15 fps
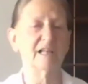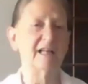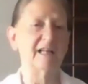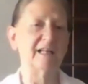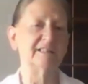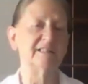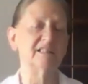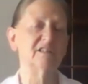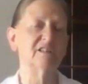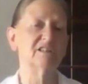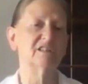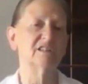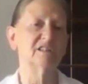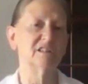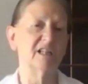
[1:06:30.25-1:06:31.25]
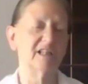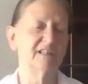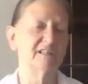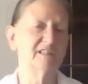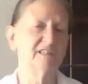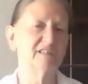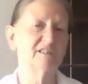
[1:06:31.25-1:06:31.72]
added and
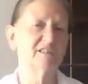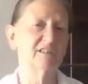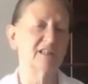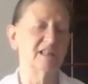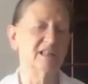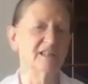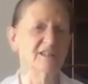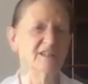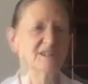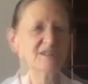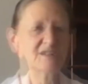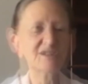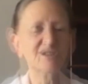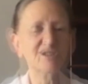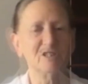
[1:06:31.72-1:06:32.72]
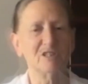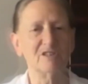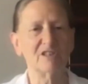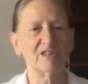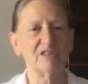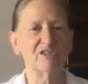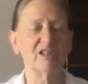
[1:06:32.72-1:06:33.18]
added and added.
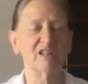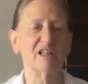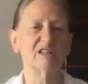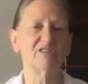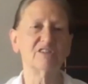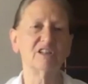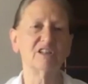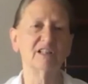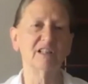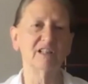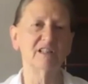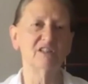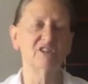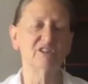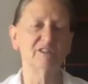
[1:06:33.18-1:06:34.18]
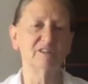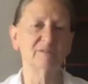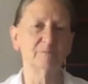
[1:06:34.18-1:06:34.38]
There's an escalation.